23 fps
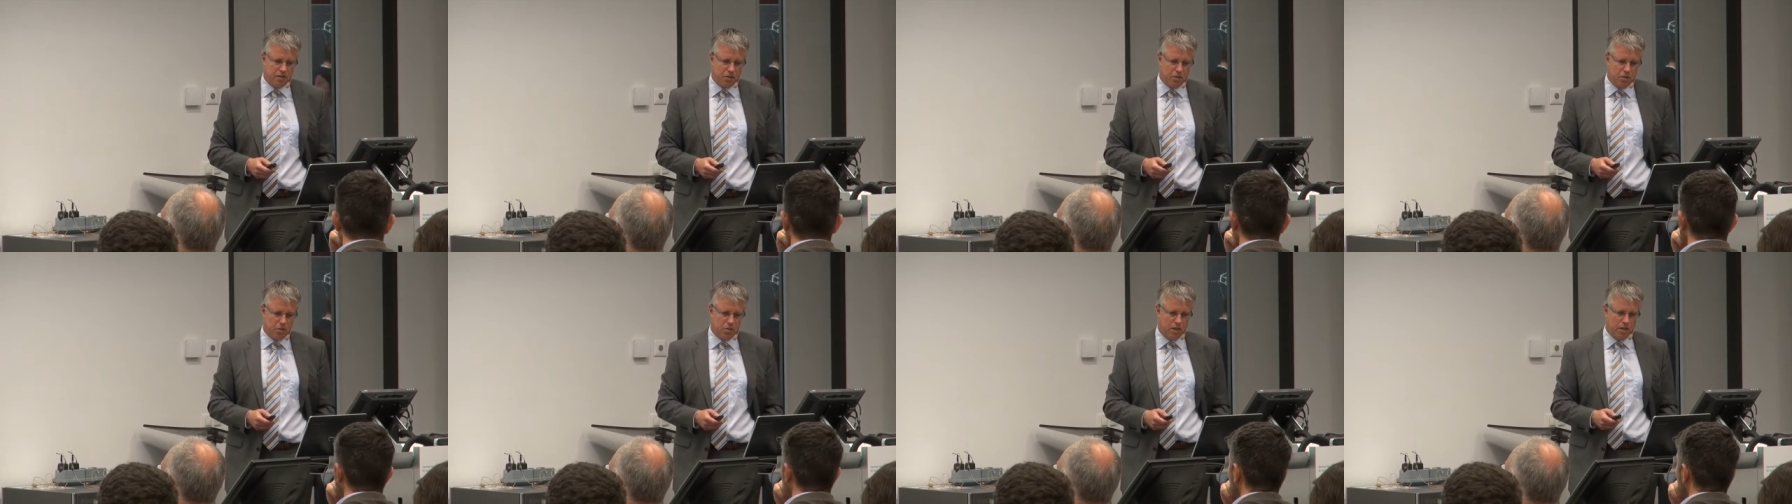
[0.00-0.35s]

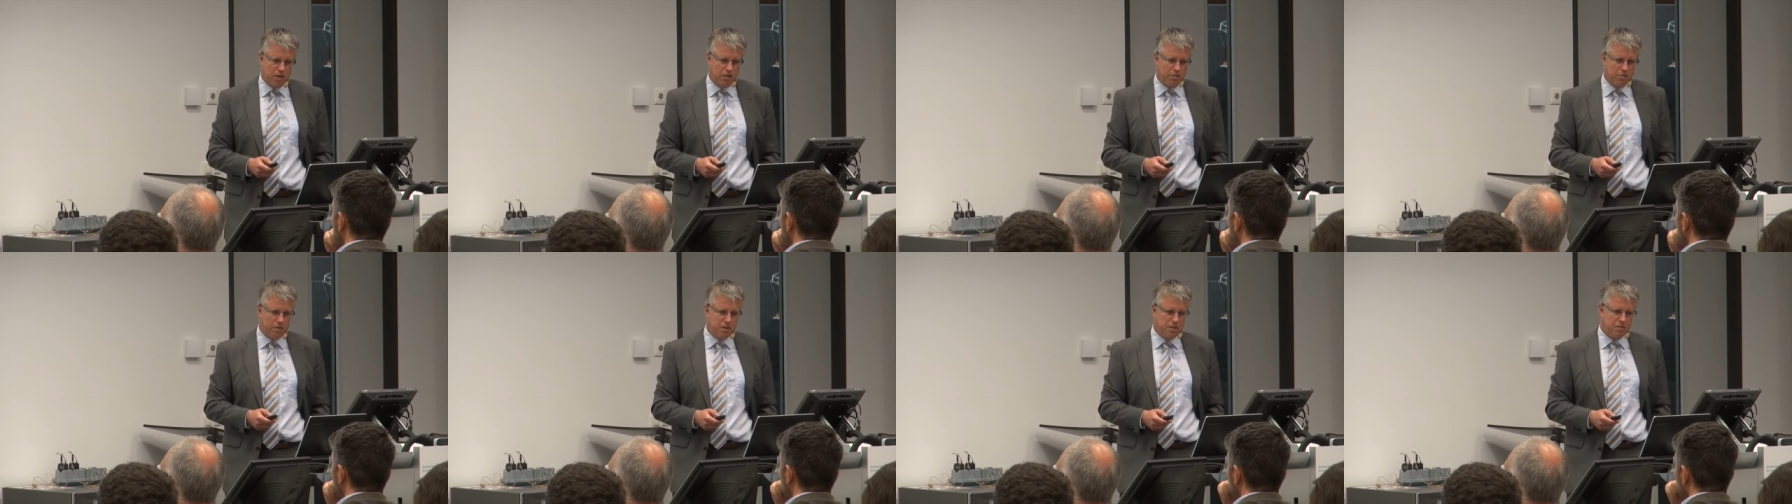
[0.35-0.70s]
So
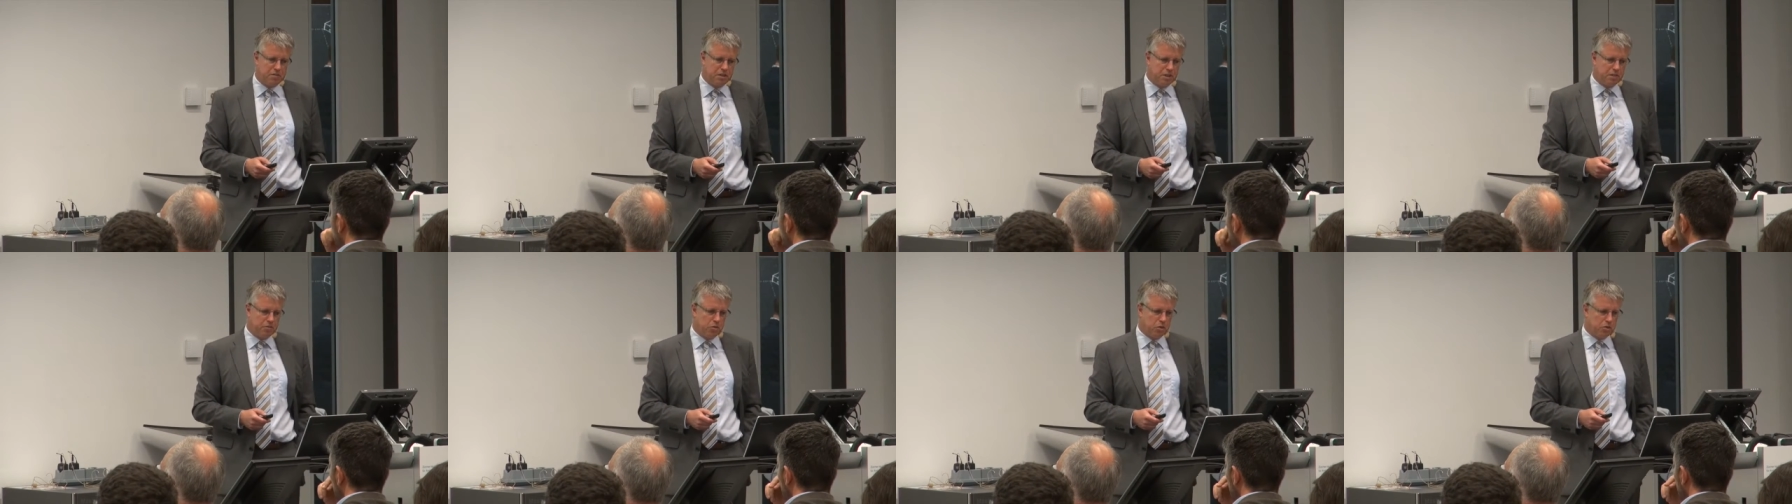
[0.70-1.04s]
we
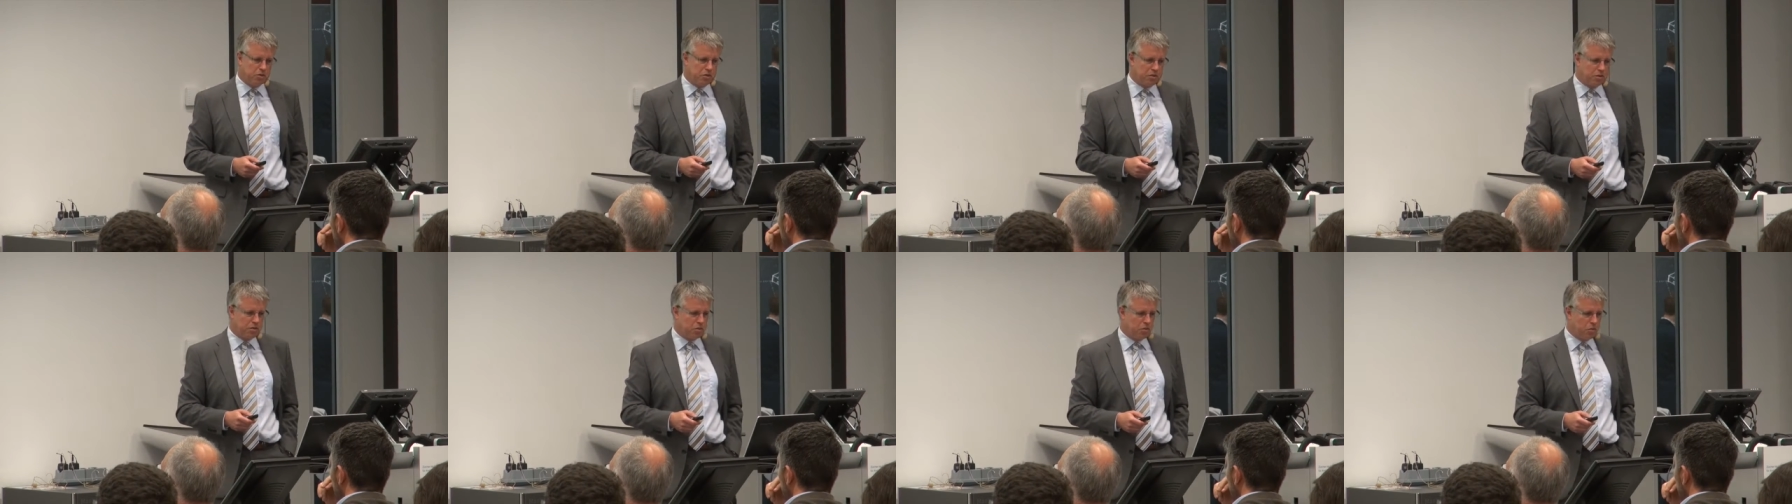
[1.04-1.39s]
really
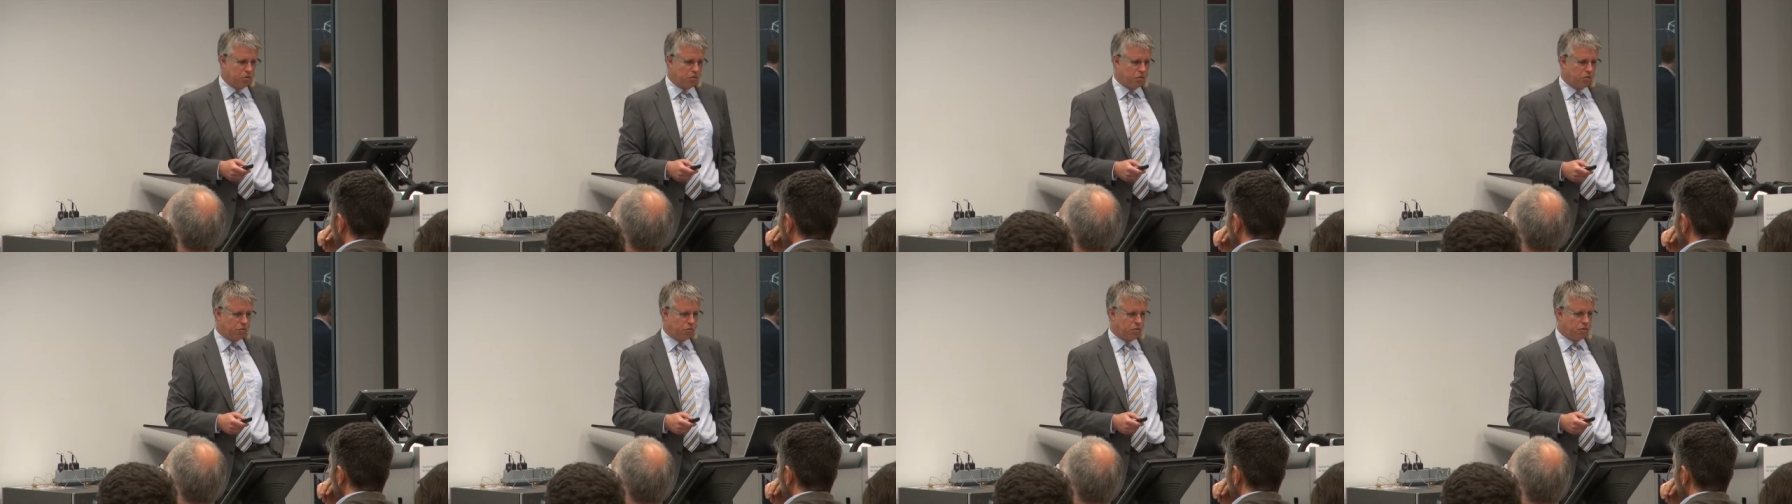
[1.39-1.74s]
wanted
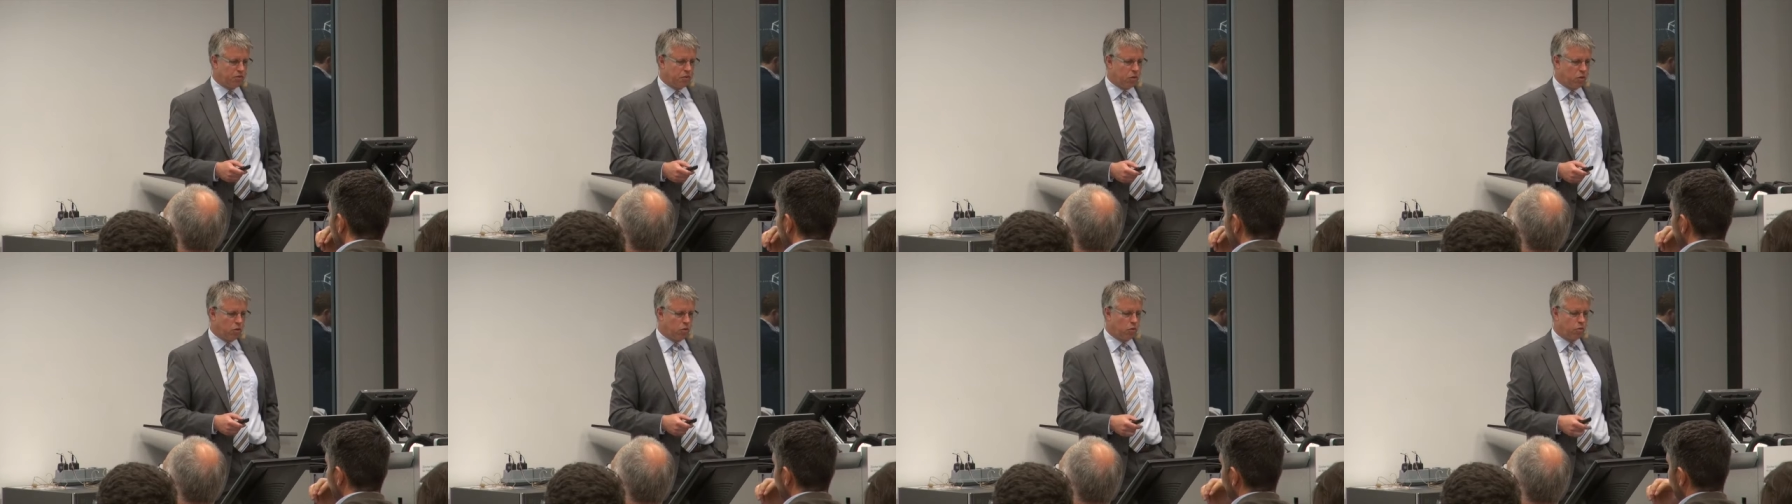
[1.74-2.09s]
to
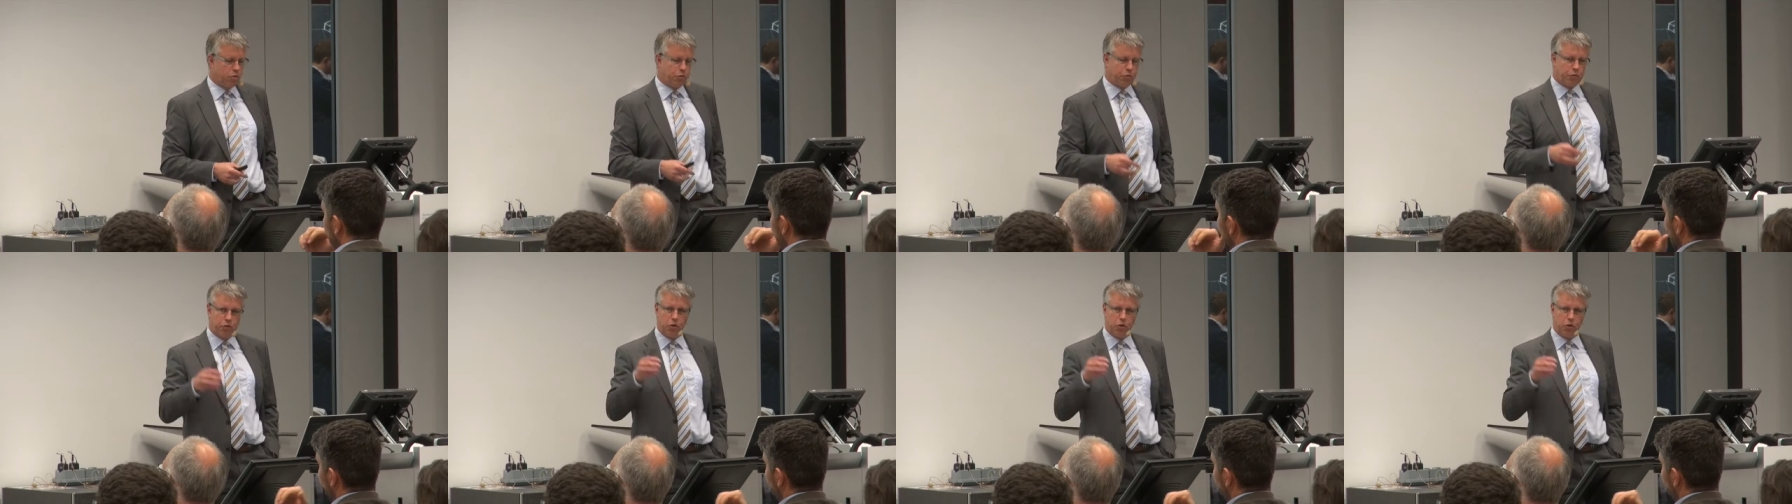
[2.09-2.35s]
know